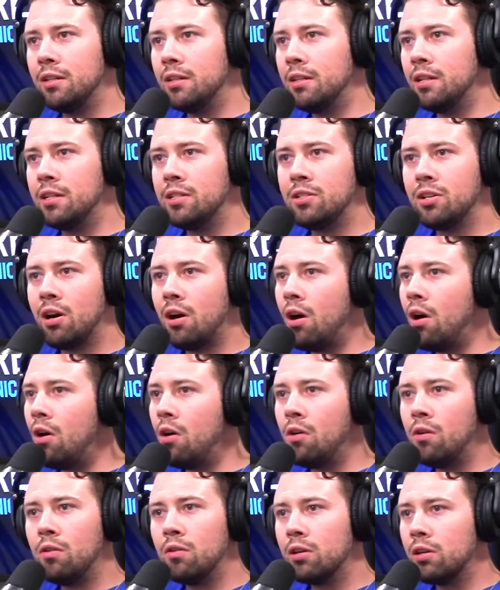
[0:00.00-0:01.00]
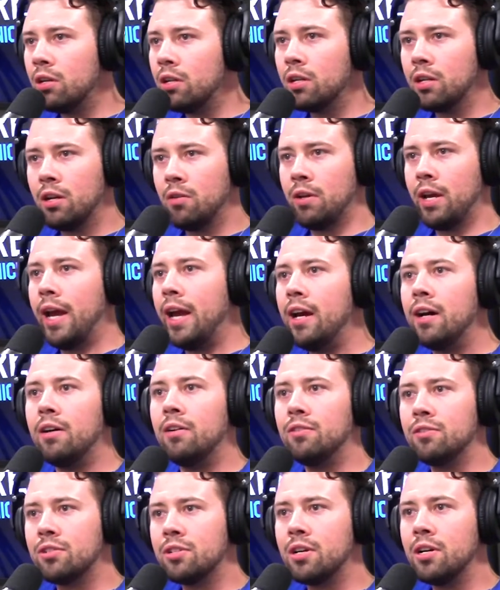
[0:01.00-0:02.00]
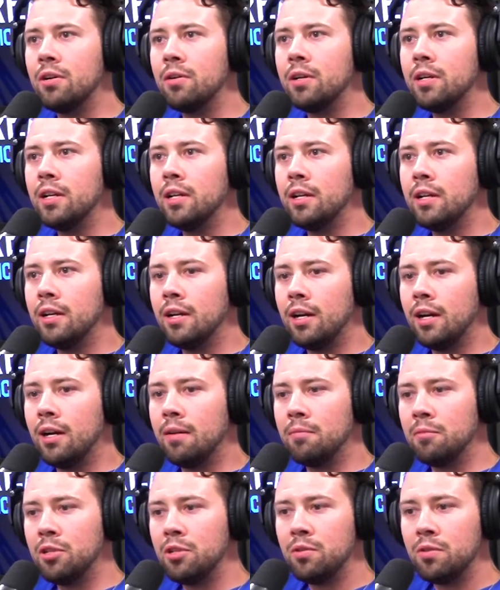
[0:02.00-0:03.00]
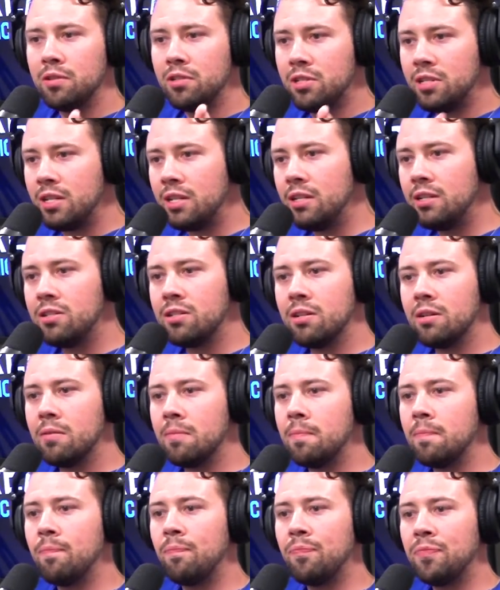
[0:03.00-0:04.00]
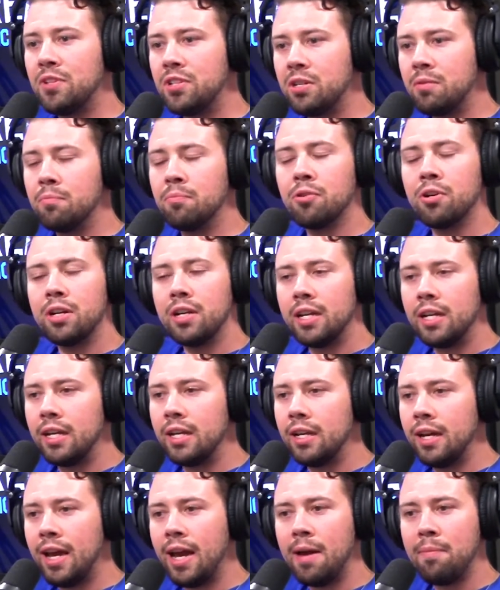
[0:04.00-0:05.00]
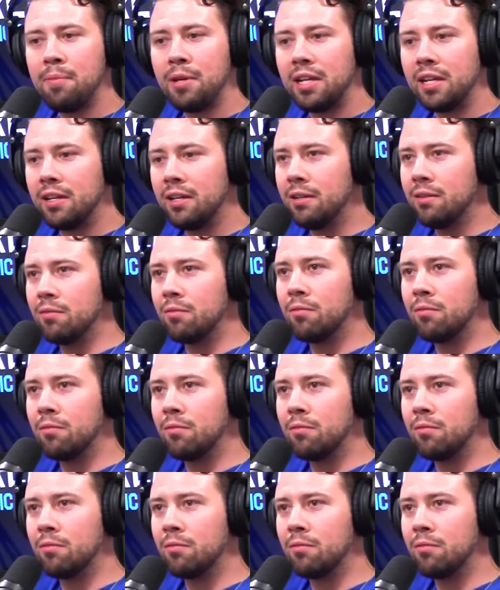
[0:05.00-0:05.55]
it's all going to go to hell. So you had seen some pretty epic